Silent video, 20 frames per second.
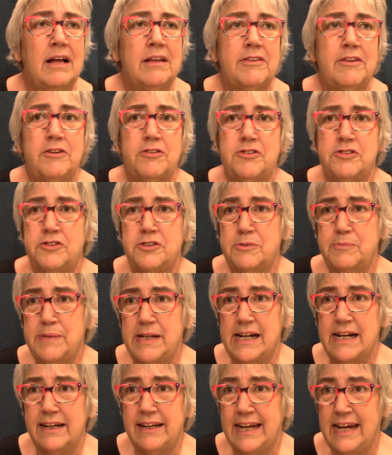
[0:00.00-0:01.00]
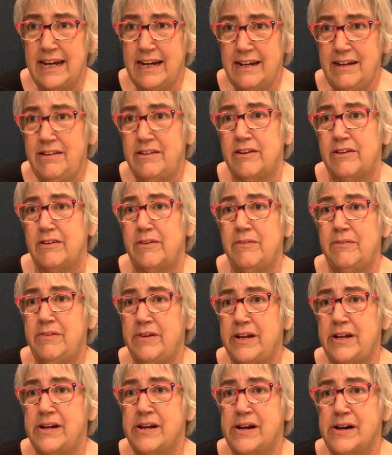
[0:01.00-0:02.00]
there's so many I can do,
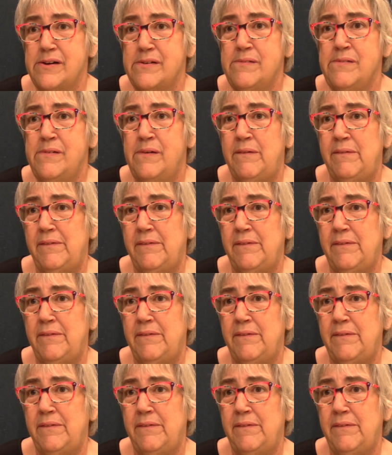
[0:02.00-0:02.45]
you know?